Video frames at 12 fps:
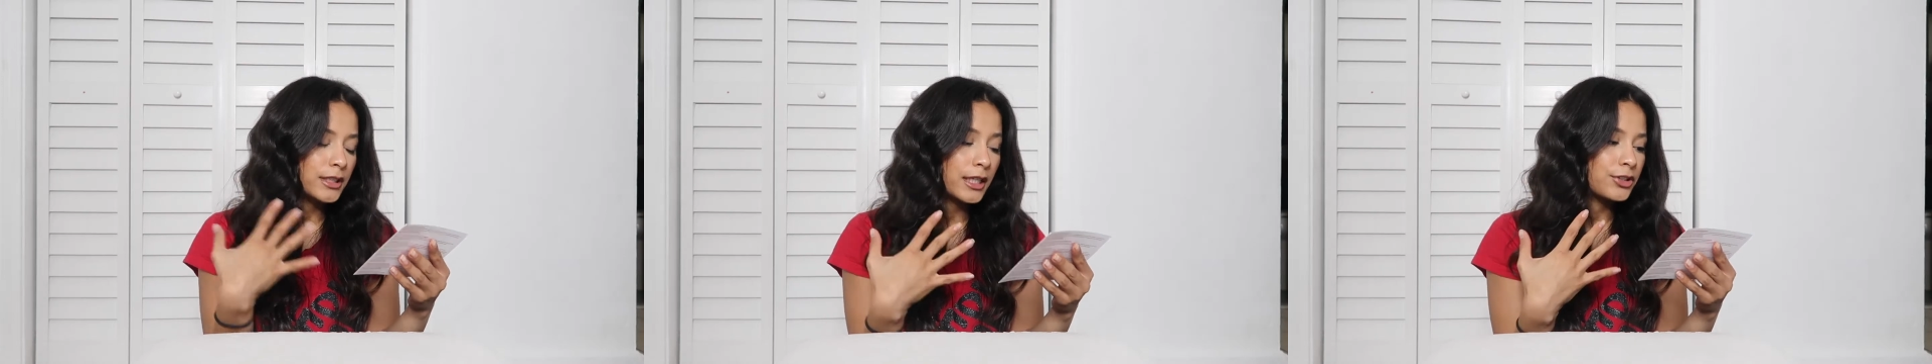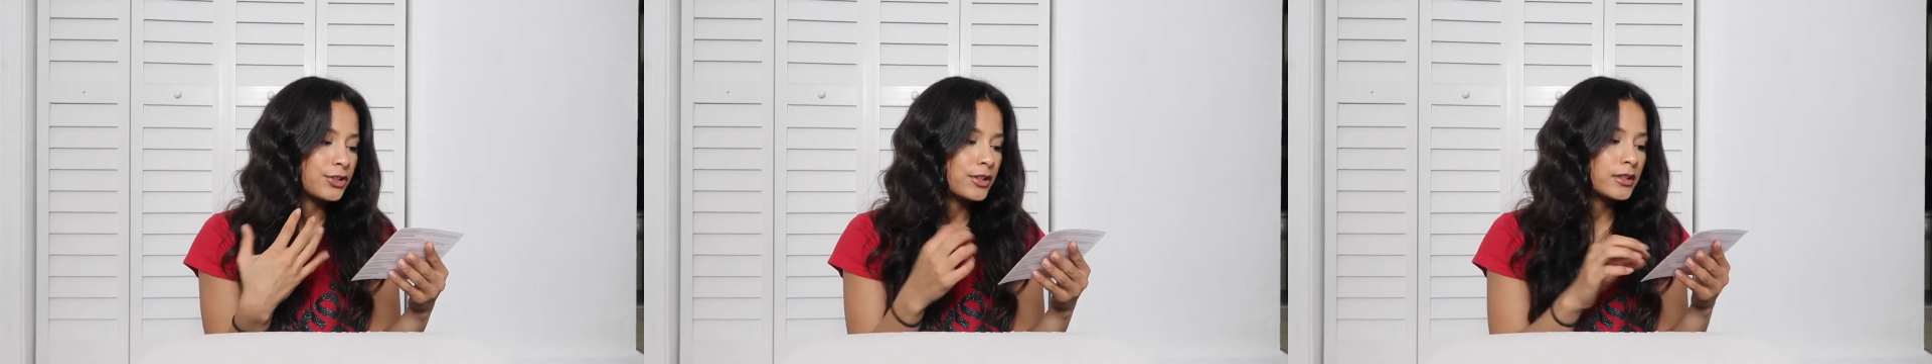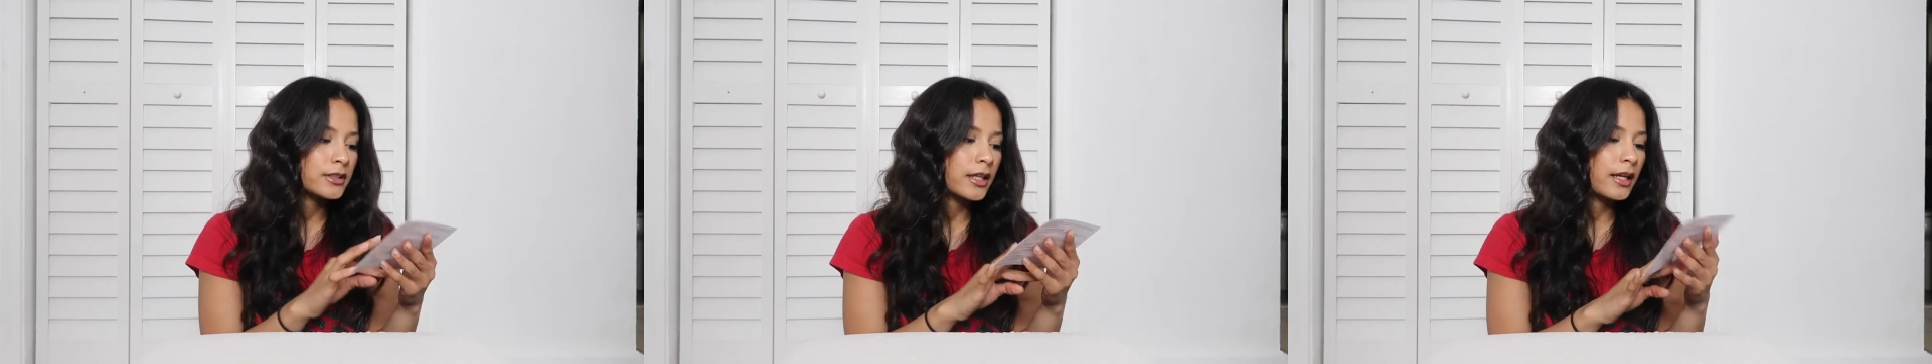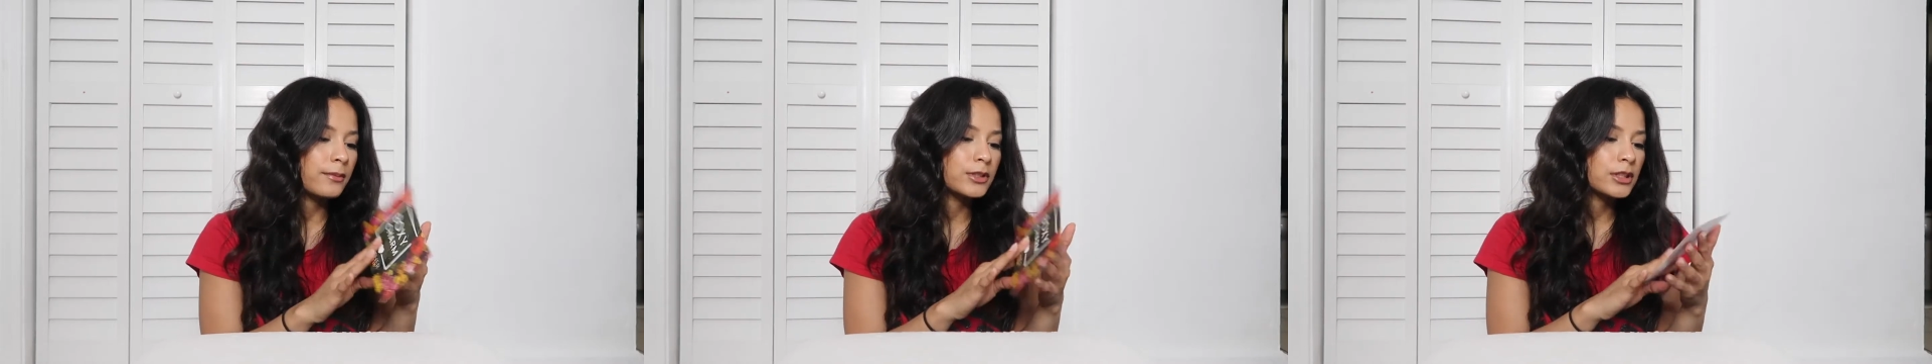Natures,
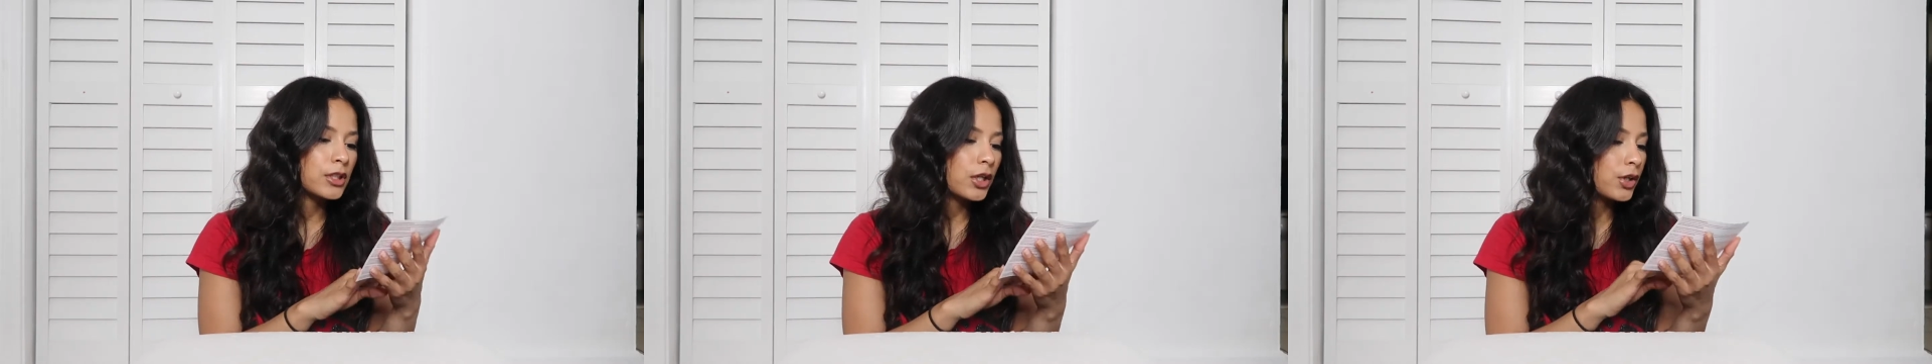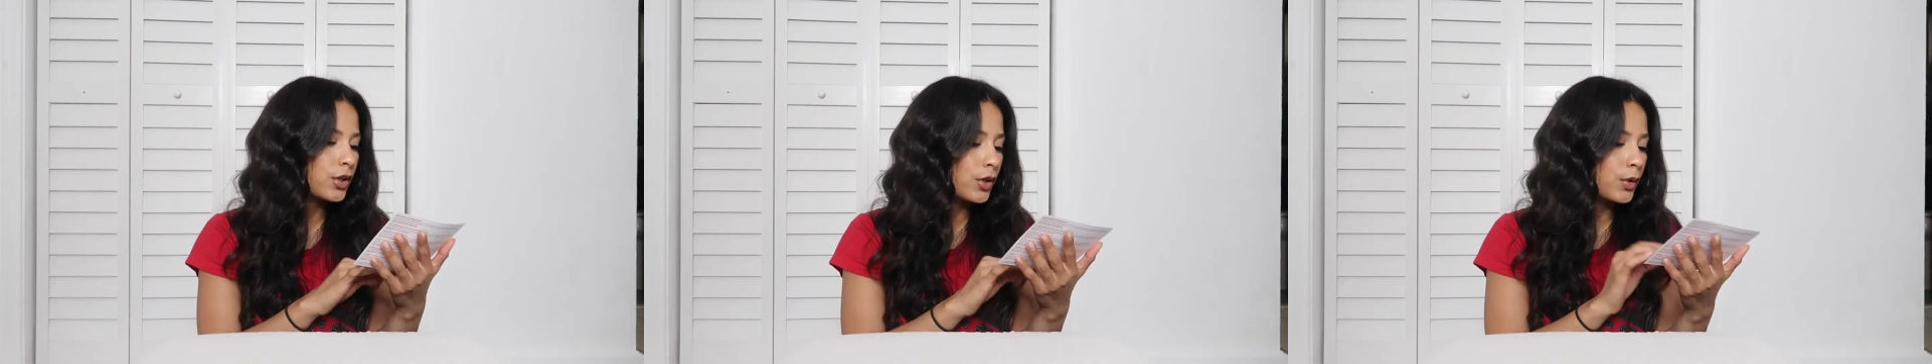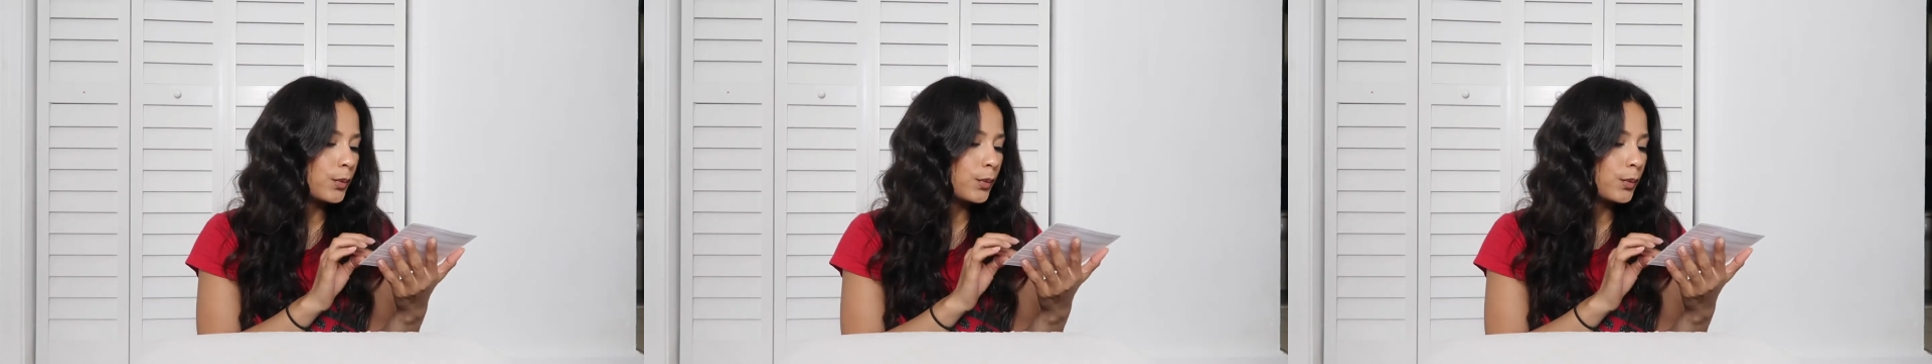and I'm just gonna go